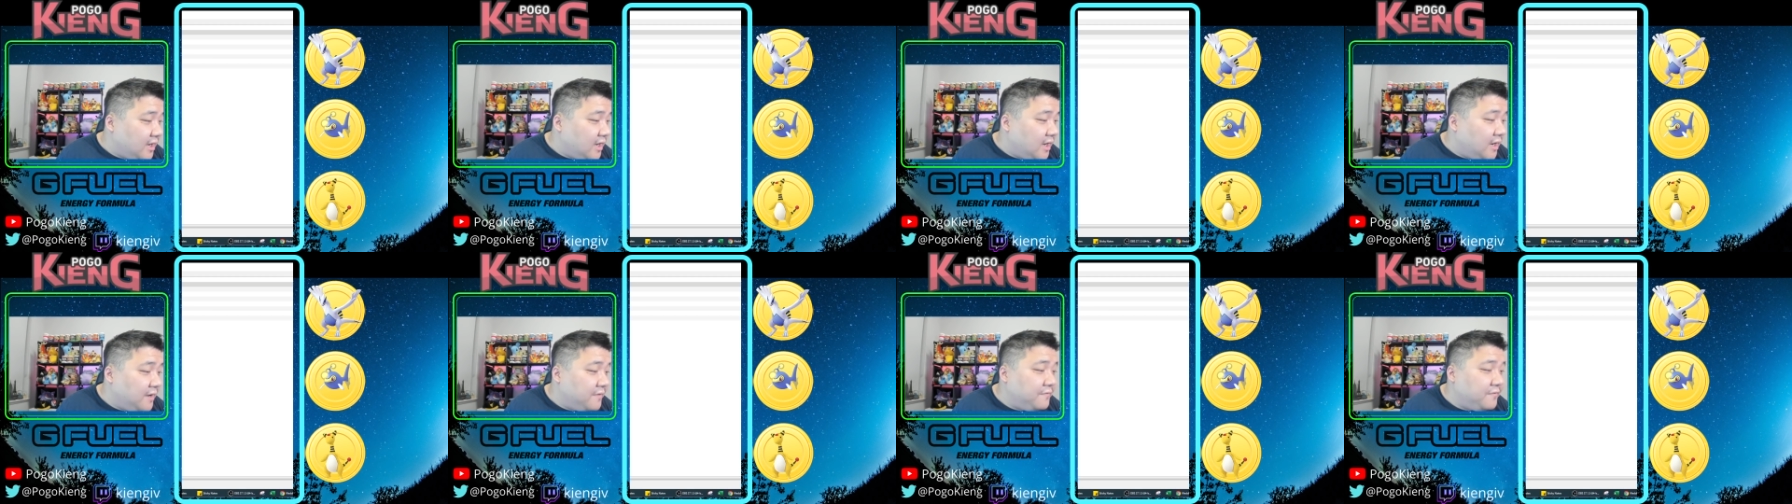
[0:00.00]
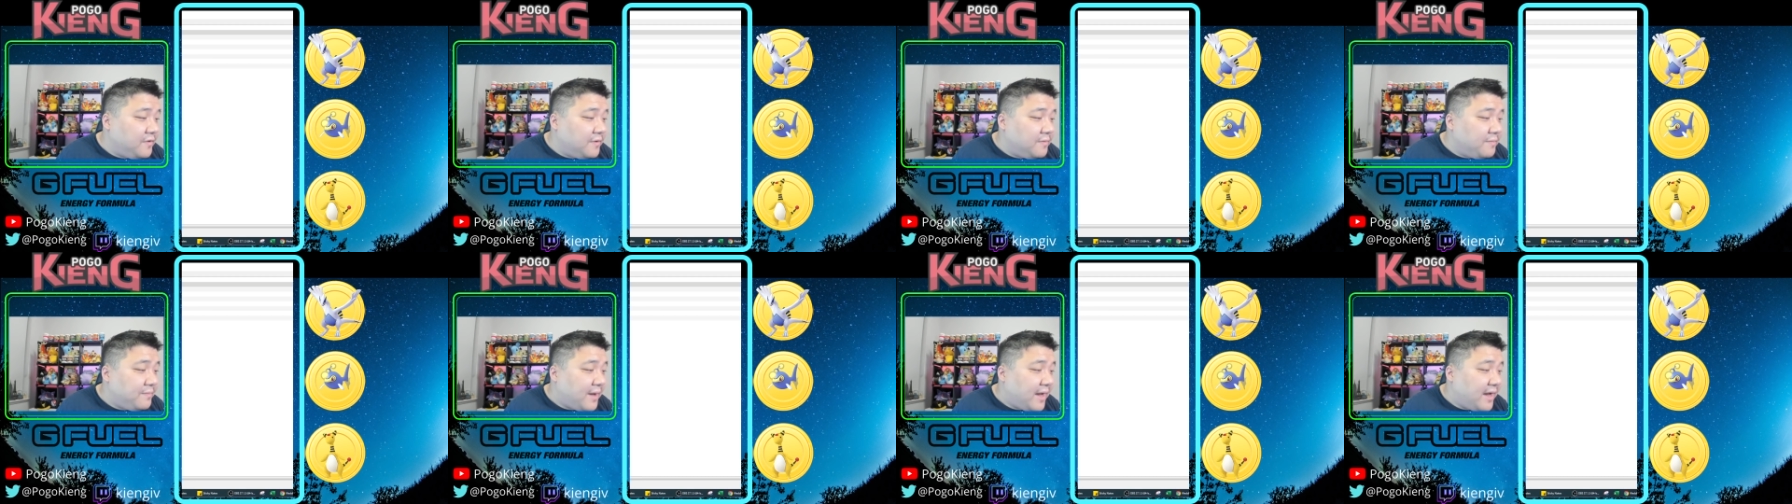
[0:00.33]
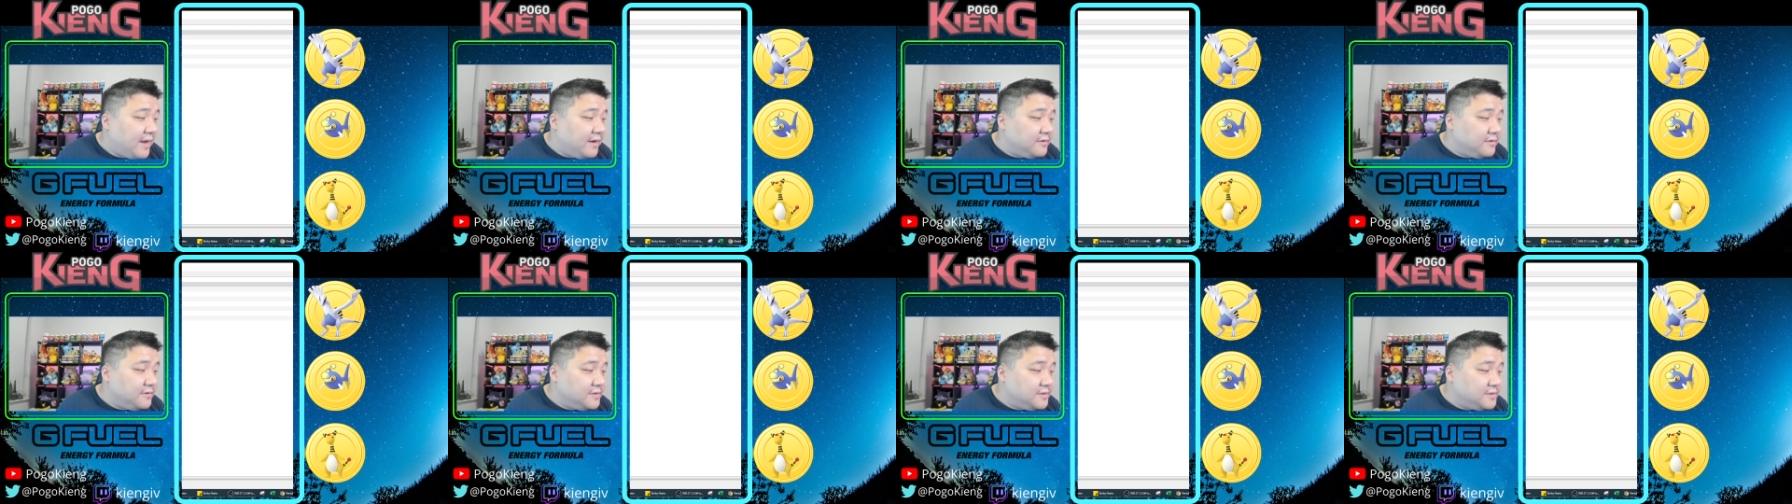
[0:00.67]
of the
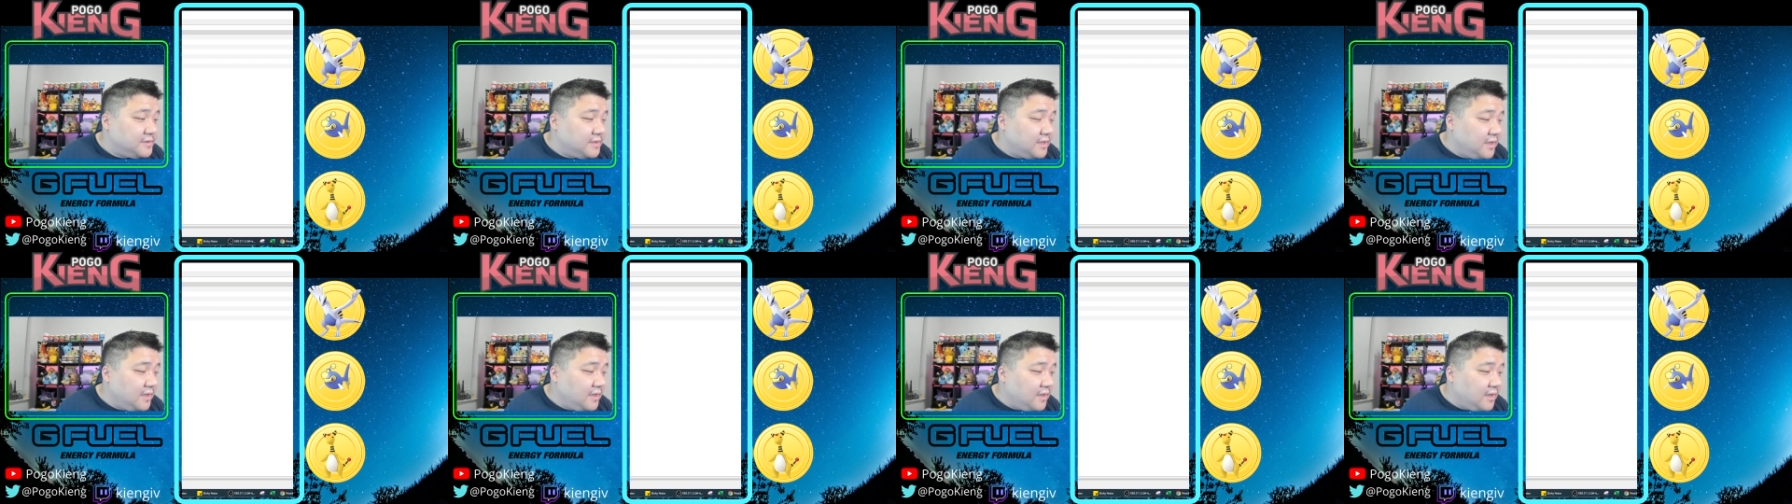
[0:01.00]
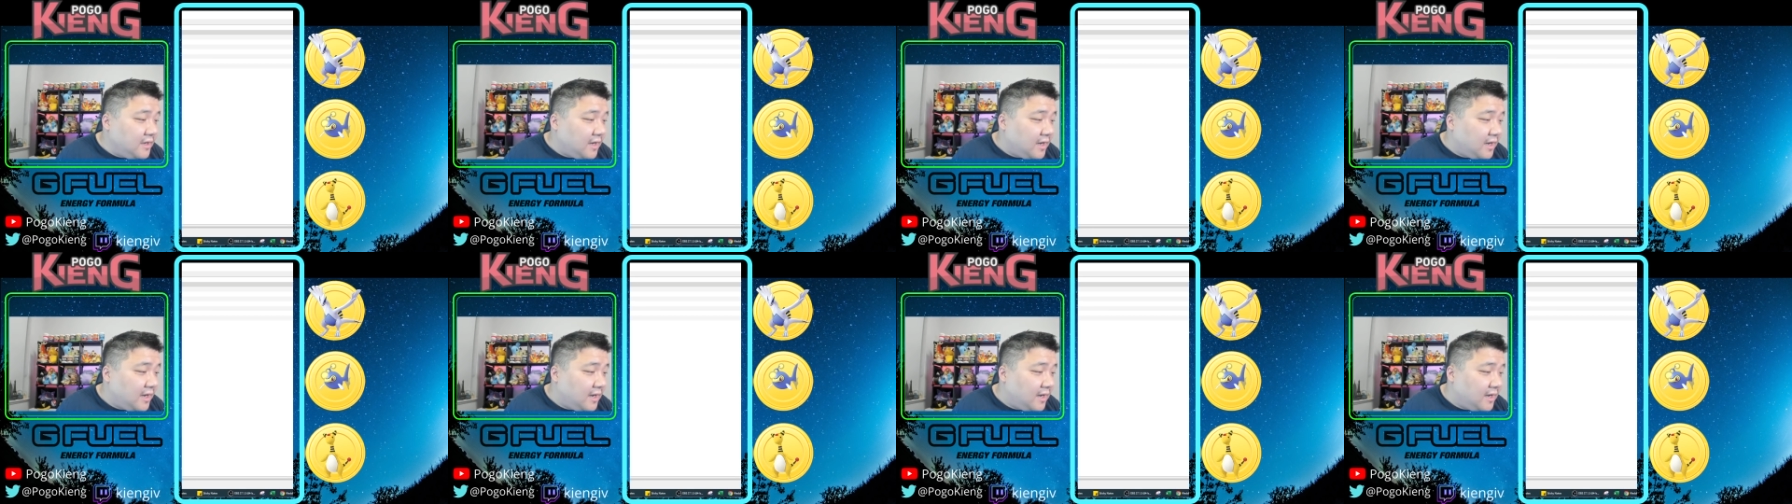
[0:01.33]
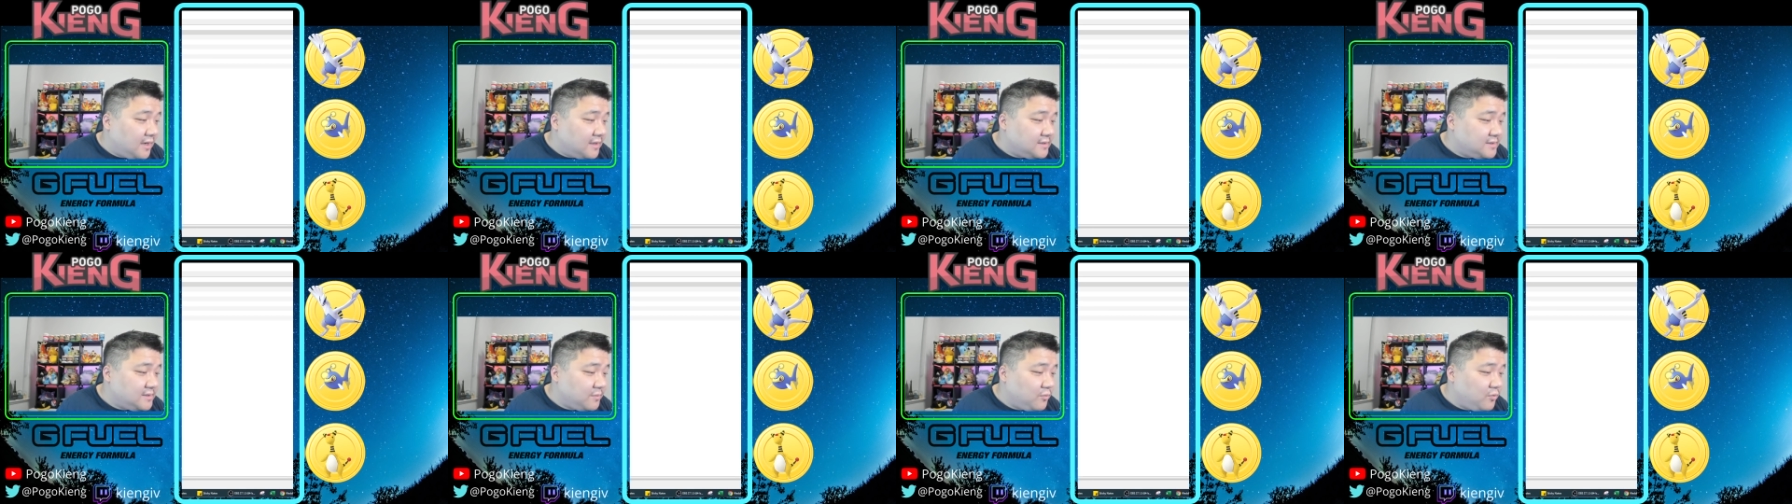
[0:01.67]
battles.
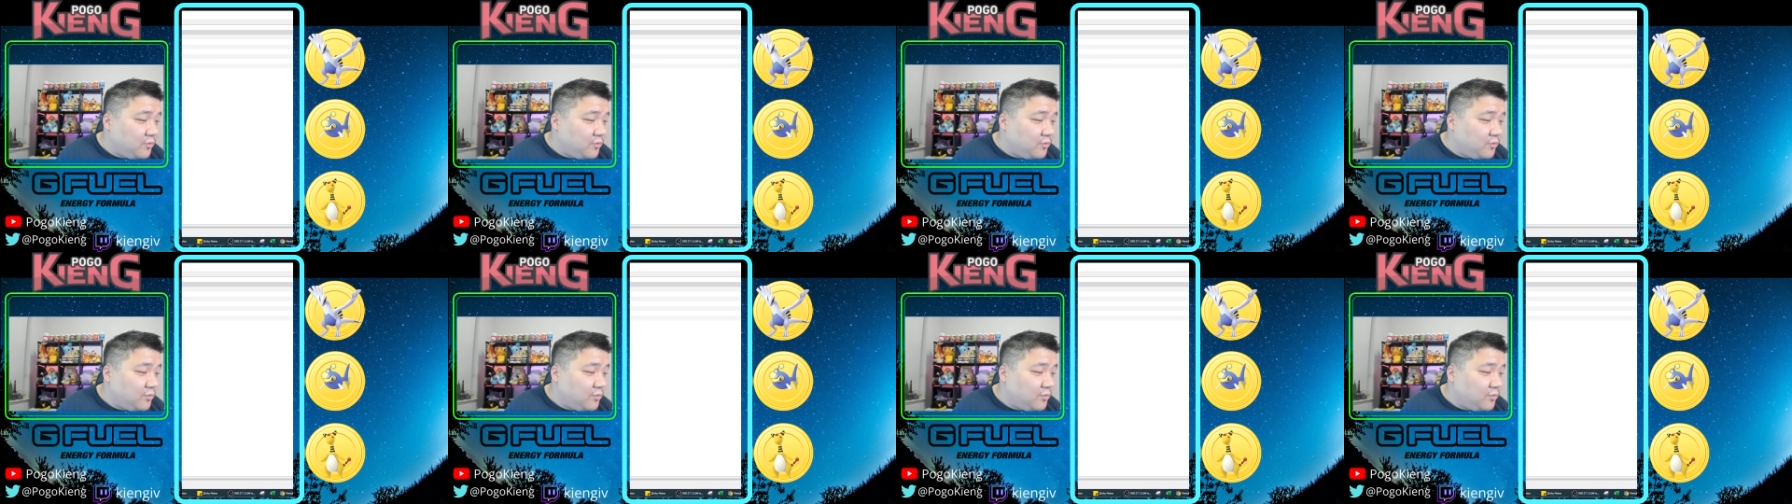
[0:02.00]
Uh, some